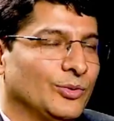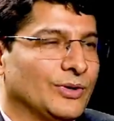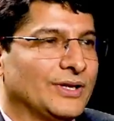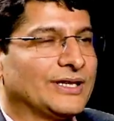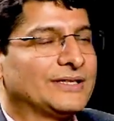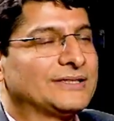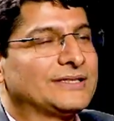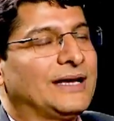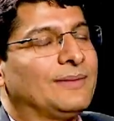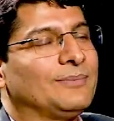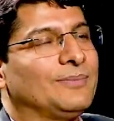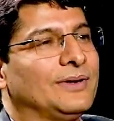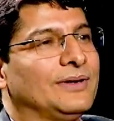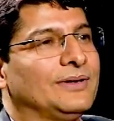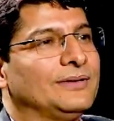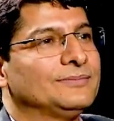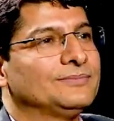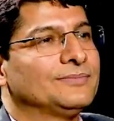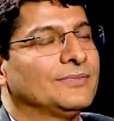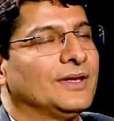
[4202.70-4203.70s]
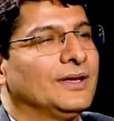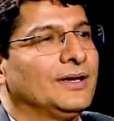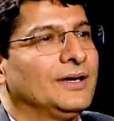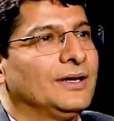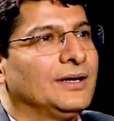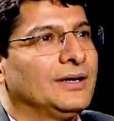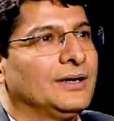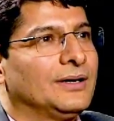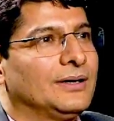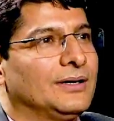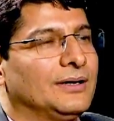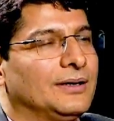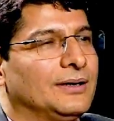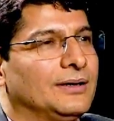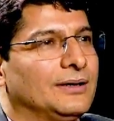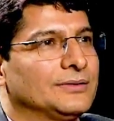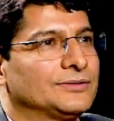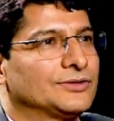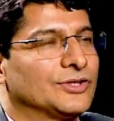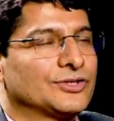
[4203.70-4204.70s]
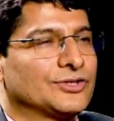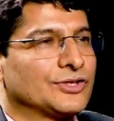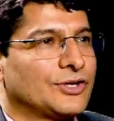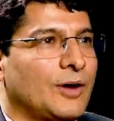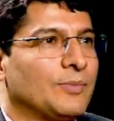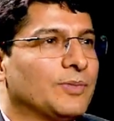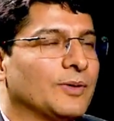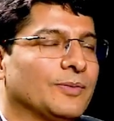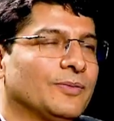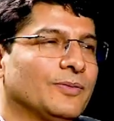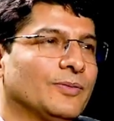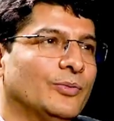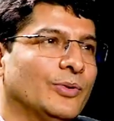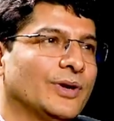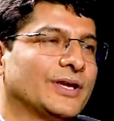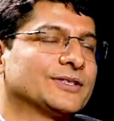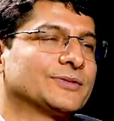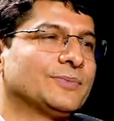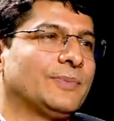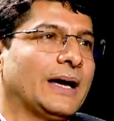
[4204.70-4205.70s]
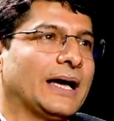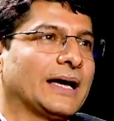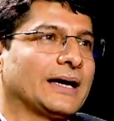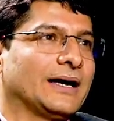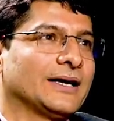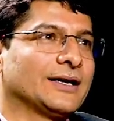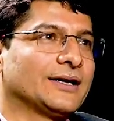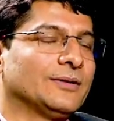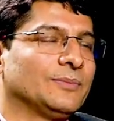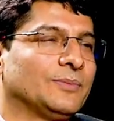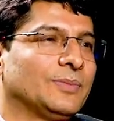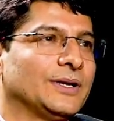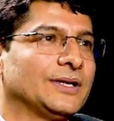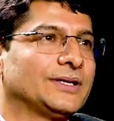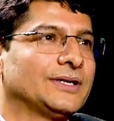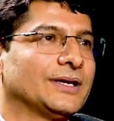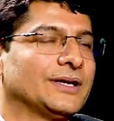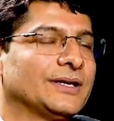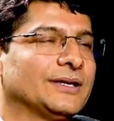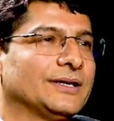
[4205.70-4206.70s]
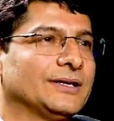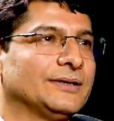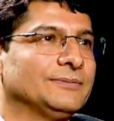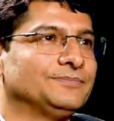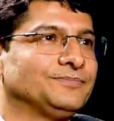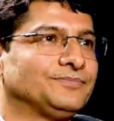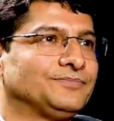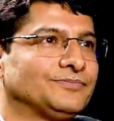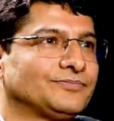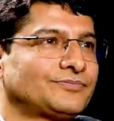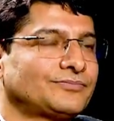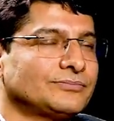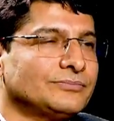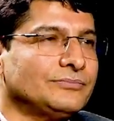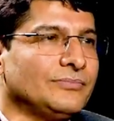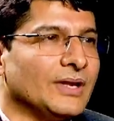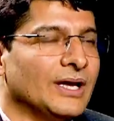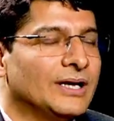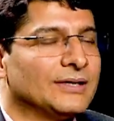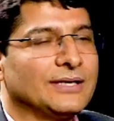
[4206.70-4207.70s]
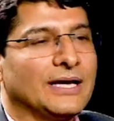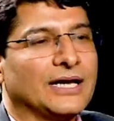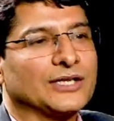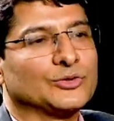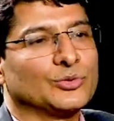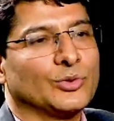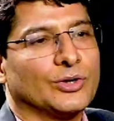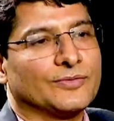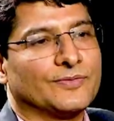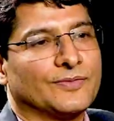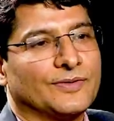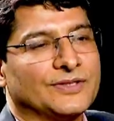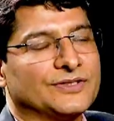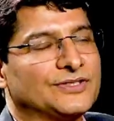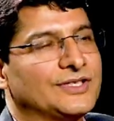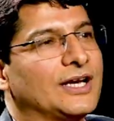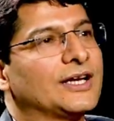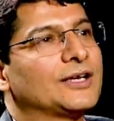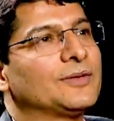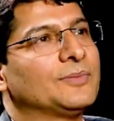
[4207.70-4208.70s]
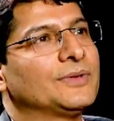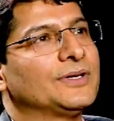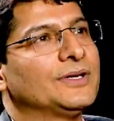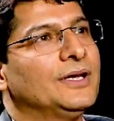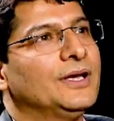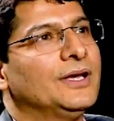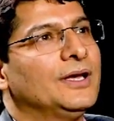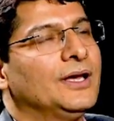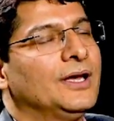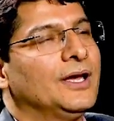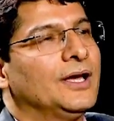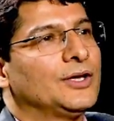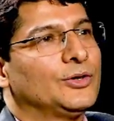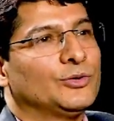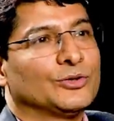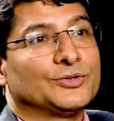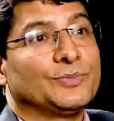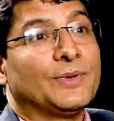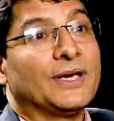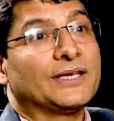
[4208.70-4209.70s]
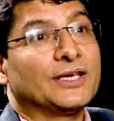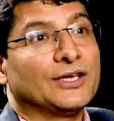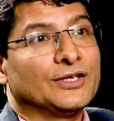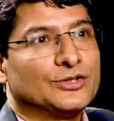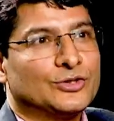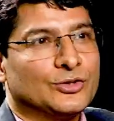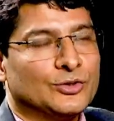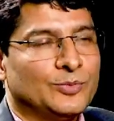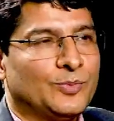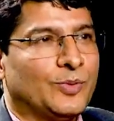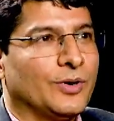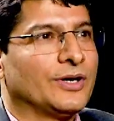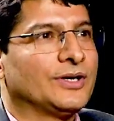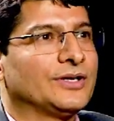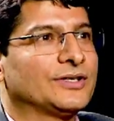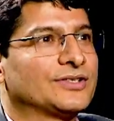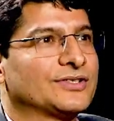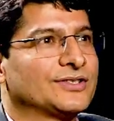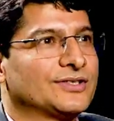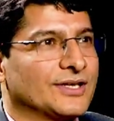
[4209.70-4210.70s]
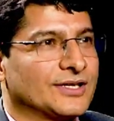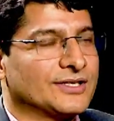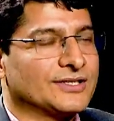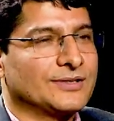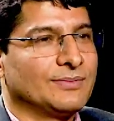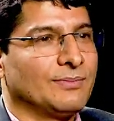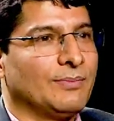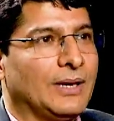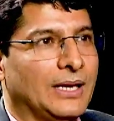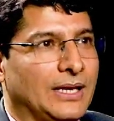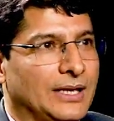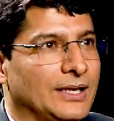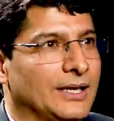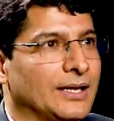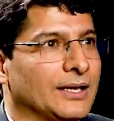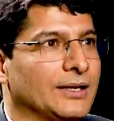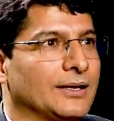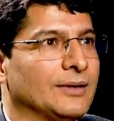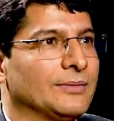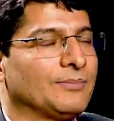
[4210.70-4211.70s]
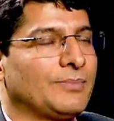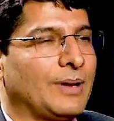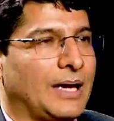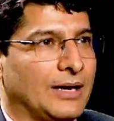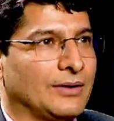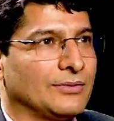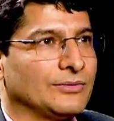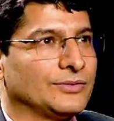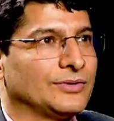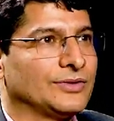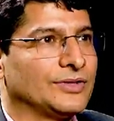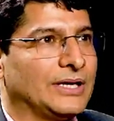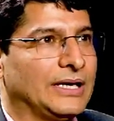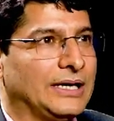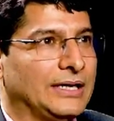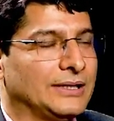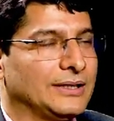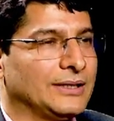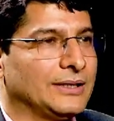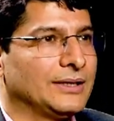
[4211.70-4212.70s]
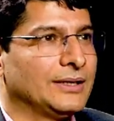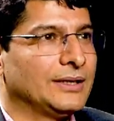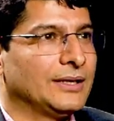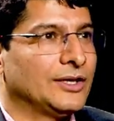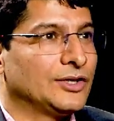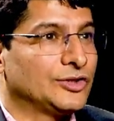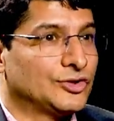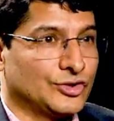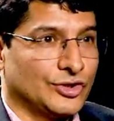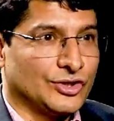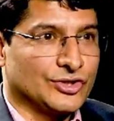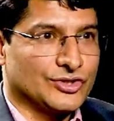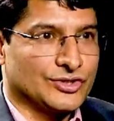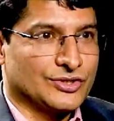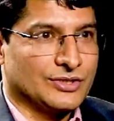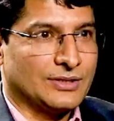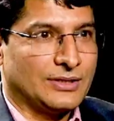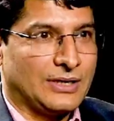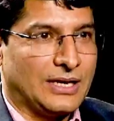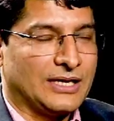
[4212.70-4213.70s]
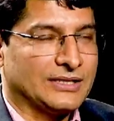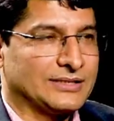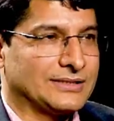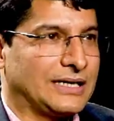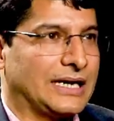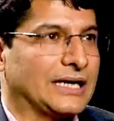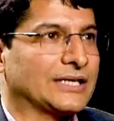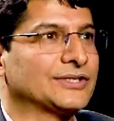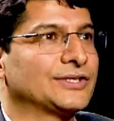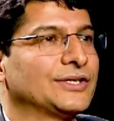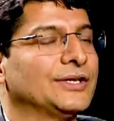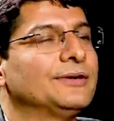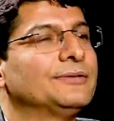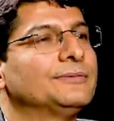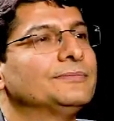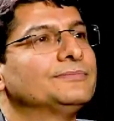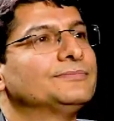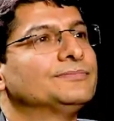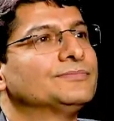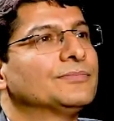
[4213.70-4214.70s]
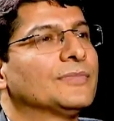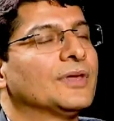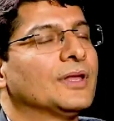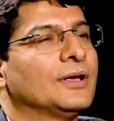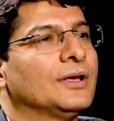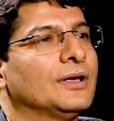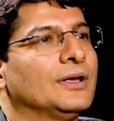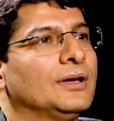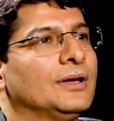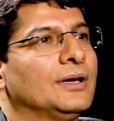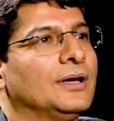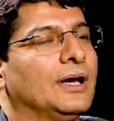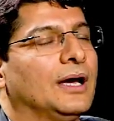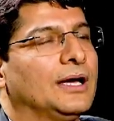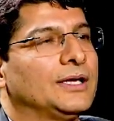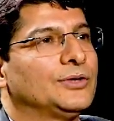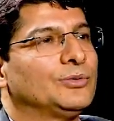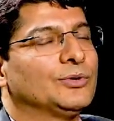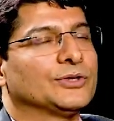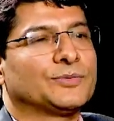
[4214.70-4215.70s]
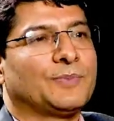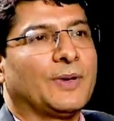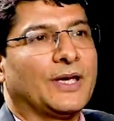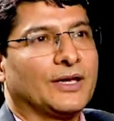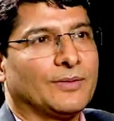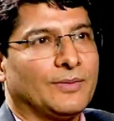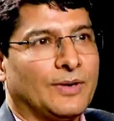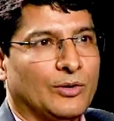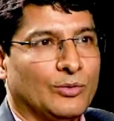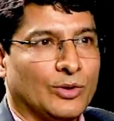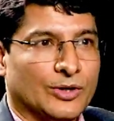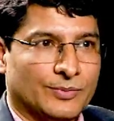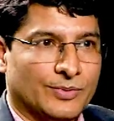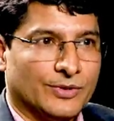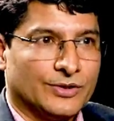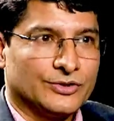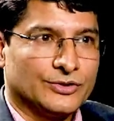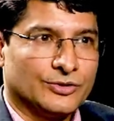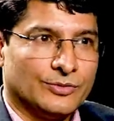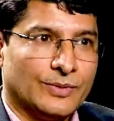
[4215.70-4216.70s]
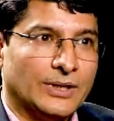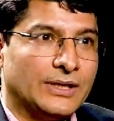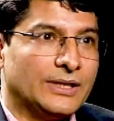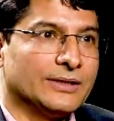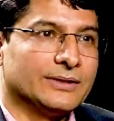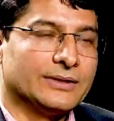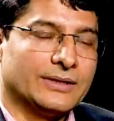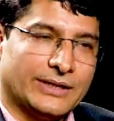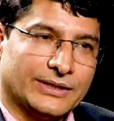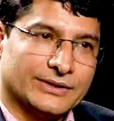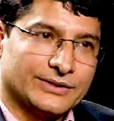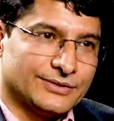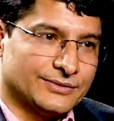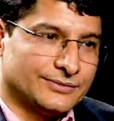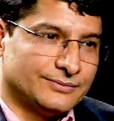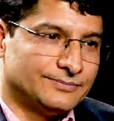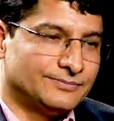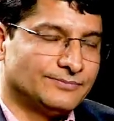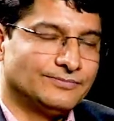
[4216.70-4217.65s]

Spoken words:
one example. Just a couple of weeks back, I completed a tax work for a gentleman. He was making £2.6 million in just last tax year, and he was paying about 1.2 million tax.